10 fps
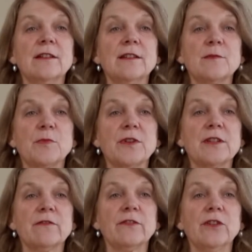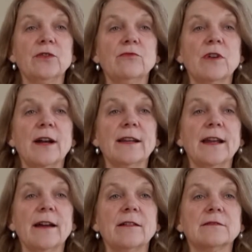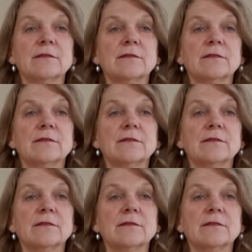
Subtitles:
is present for you right now.